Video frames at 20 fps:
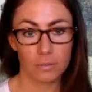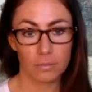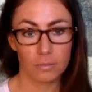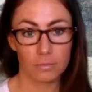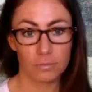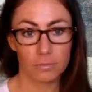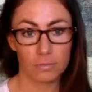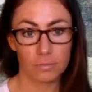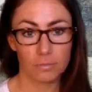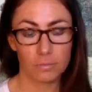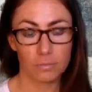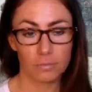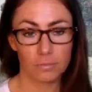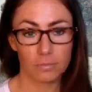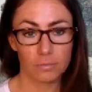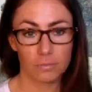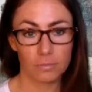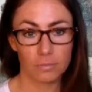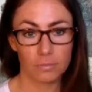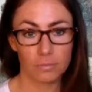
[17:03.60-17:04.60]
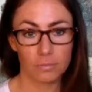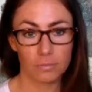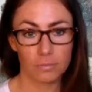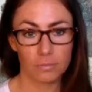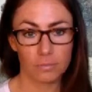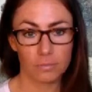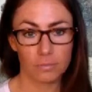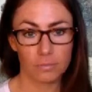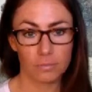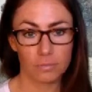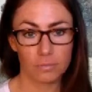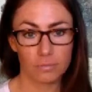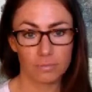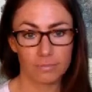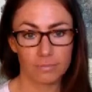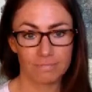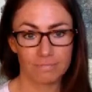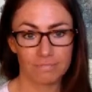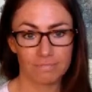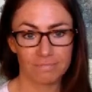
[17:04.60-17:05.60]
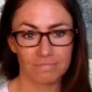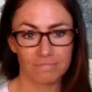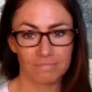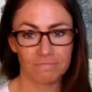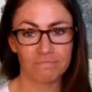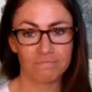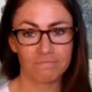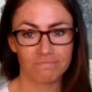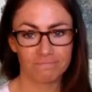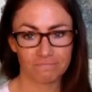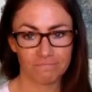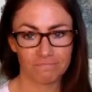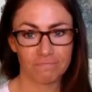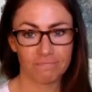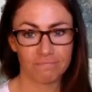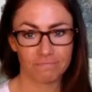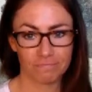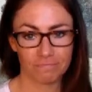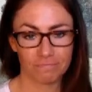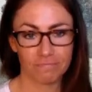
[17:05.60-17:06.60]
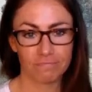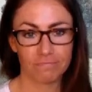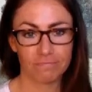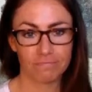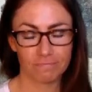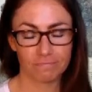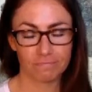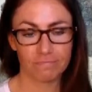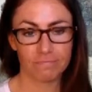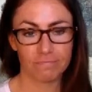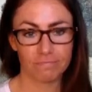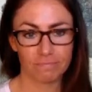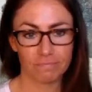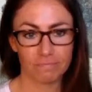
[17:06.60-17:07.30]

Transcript: The person shown says nothing.